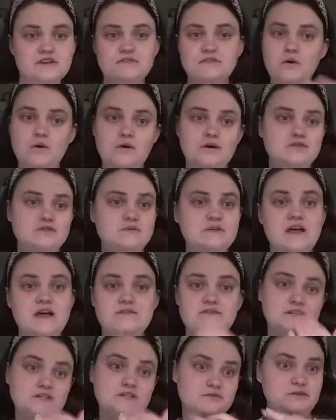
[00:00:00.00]
of course we
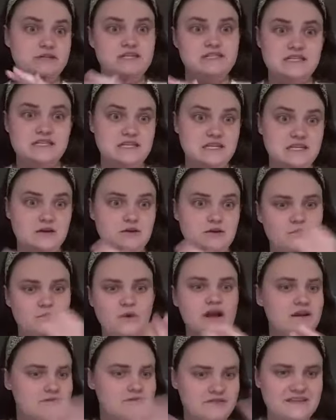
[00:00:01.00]
love our sweet tea or
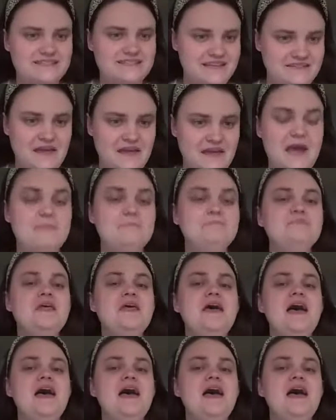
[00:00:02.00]
whatever things like that.